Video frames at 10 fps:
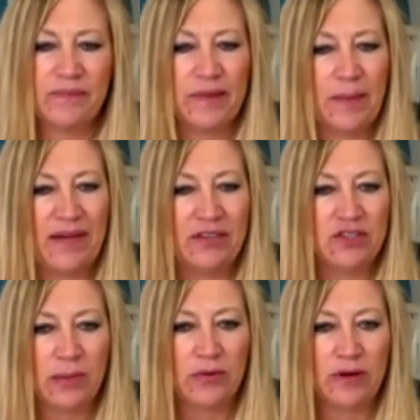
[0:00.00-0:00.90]
I'm having
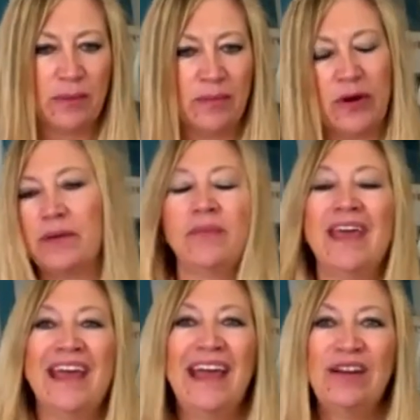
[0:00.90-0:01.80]
trouble remembering.
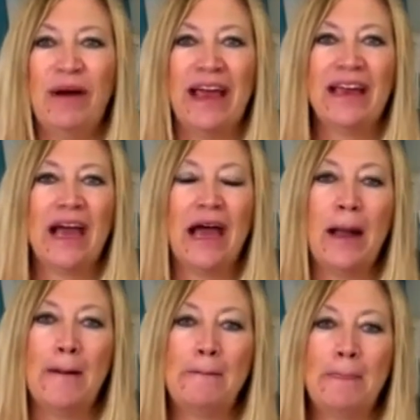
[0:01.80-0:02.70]
Anyway,
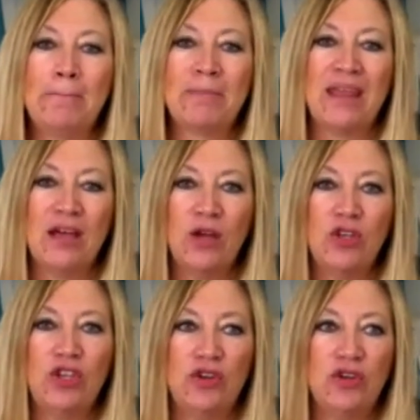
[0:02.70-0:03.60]

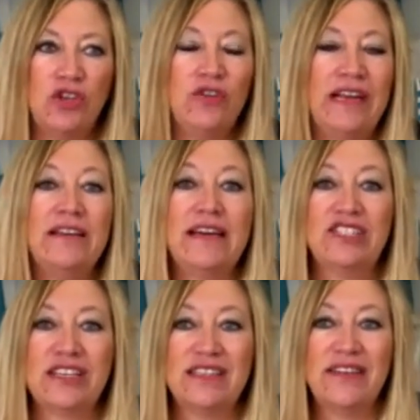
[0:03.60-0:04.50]
you need a
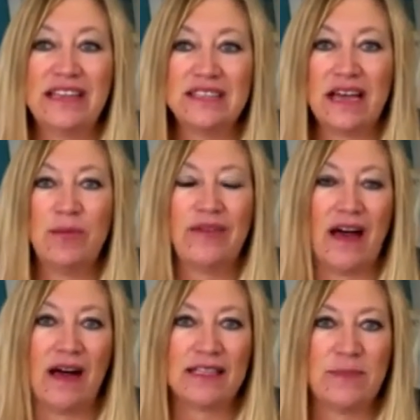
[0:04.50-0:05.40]
digestive enzyme with
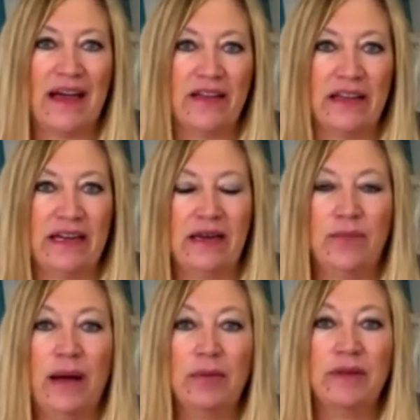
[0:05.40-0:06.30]
ox bile in it,
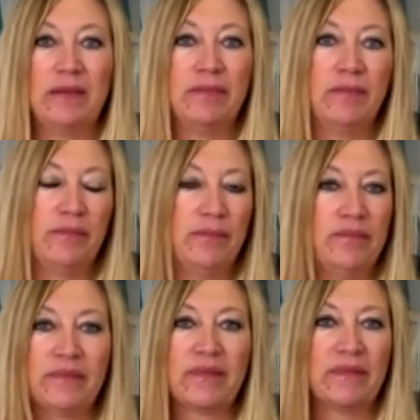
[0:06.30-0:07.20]
probably
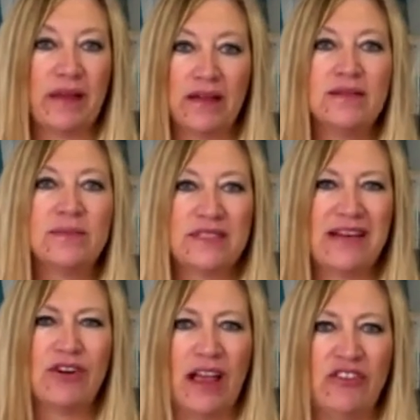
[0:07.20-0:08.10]

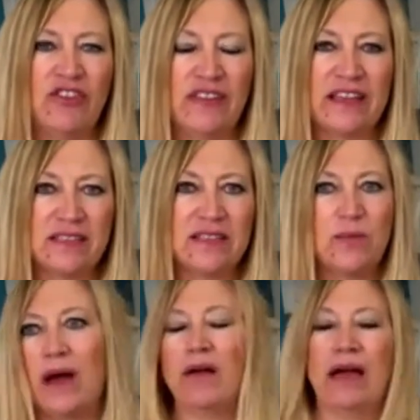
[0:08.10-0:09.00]
several other things as
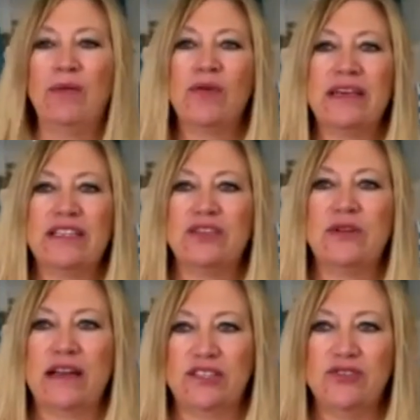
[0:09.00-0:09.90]
well. I won't get
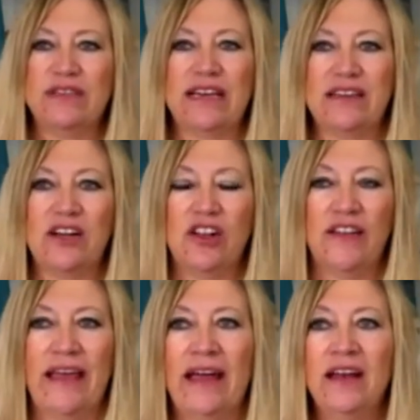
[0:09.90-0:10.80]
too technical
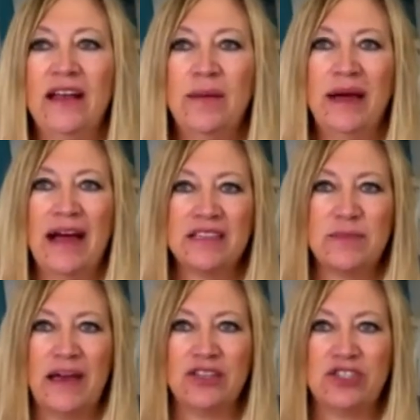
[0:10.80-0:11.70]
on that, but ox
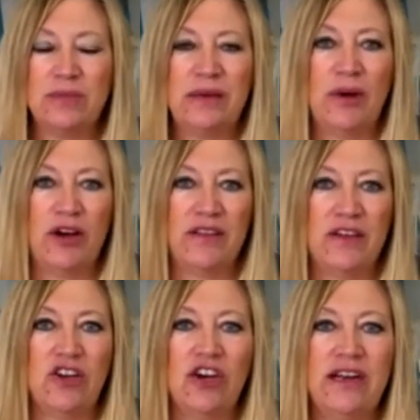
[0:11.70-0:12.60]
bile should be part of the
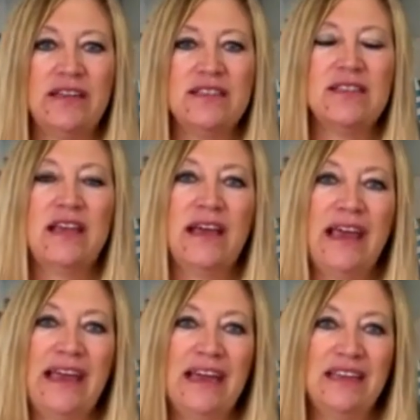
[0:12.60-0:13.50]
ingredients,
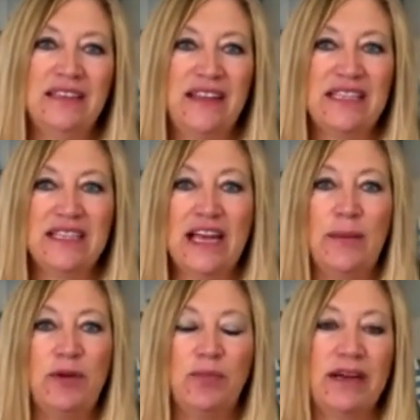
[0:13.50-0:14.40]
and things that
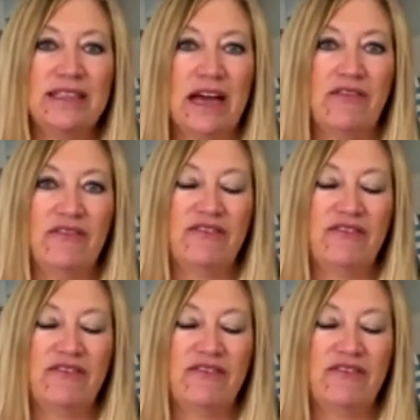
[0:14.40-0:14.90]
help you break down